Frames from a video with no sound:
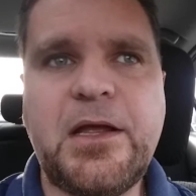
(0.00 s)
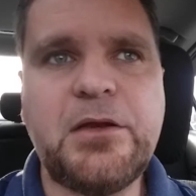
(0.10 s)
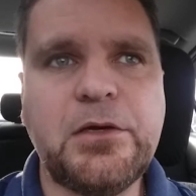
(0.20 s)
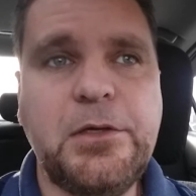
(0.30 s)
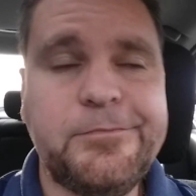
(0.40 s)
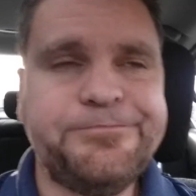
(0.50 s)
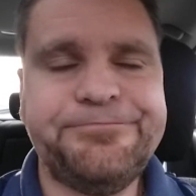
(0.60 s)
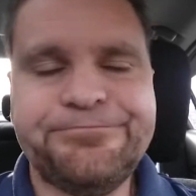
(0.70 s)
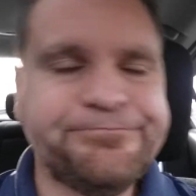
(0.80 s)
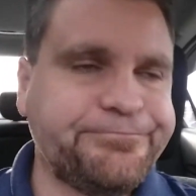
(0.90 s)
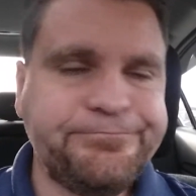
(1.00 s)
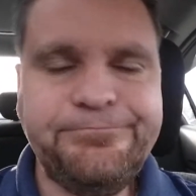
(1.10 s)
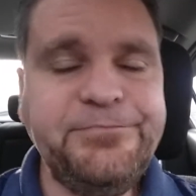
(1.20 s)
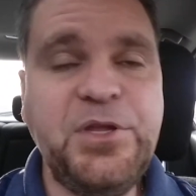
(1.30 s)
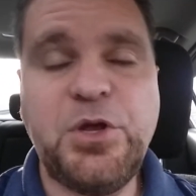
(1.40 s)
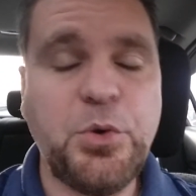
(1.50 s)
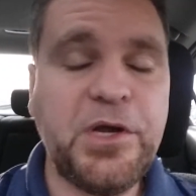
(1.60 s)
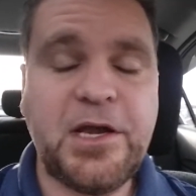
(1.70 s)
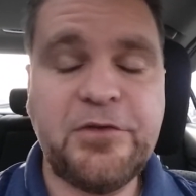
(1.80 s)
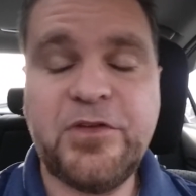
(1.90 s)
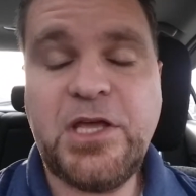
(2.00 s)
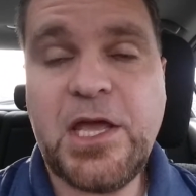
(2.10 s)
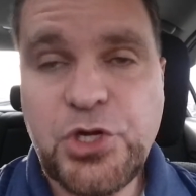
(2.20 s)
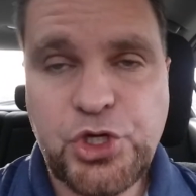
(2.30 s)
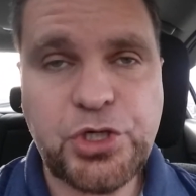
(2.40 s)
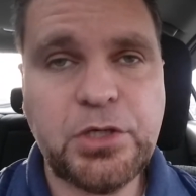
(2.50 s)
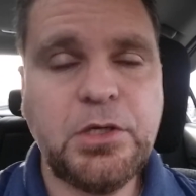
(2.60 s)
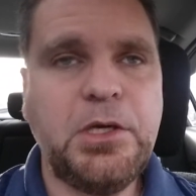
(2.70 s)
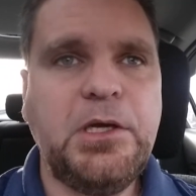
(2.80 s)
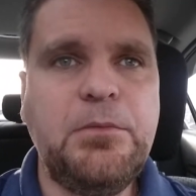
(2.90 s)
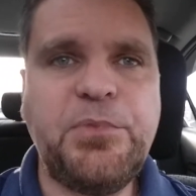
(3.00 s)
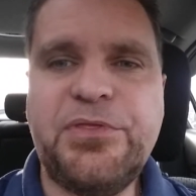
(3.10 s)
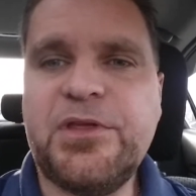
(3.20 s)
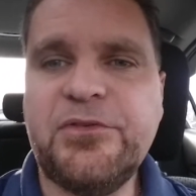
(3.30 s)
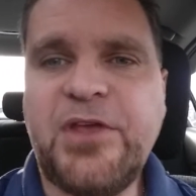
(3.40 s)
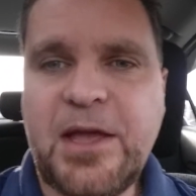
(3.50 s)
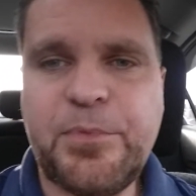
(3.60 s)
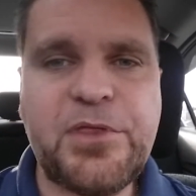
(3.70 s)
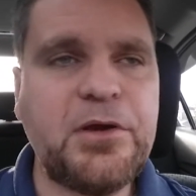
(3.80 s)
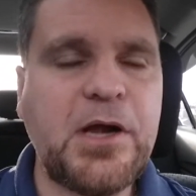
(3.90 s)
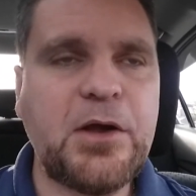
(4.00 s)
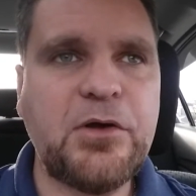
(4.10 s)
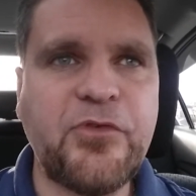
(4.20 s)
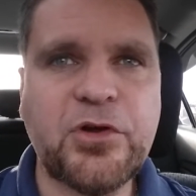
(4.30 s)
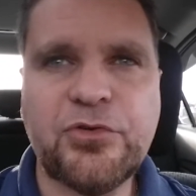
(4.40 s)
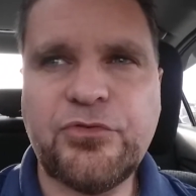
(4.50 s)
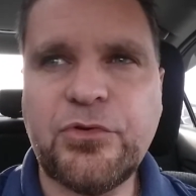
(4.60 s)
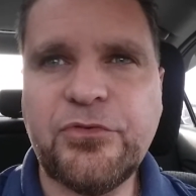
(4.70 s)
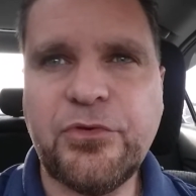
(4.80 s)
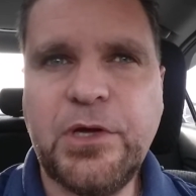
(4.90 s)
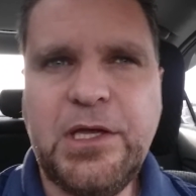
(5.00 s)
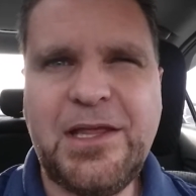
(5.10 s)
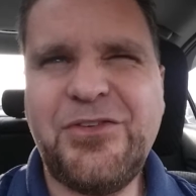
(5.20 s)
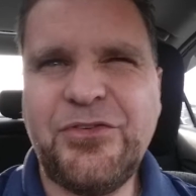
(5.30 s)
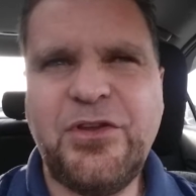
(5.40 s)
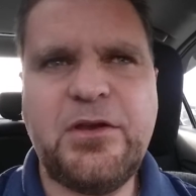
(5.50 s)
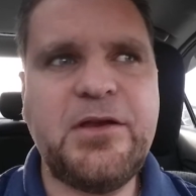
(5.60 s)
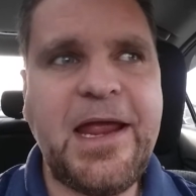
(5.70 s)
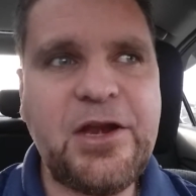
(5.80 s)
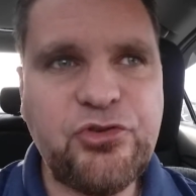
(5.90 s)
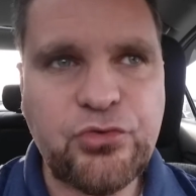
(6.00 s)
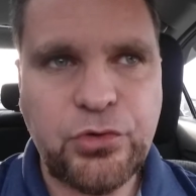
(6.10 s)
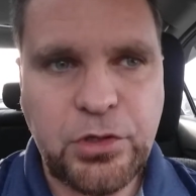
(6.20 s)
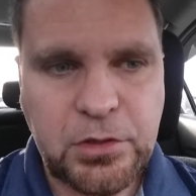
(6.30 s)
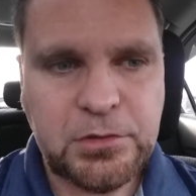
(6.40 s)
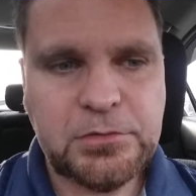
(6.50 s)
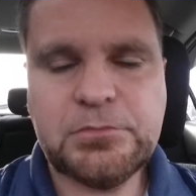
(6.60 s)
on going on a vacation, but things happen that are out of our control. So that's just a natural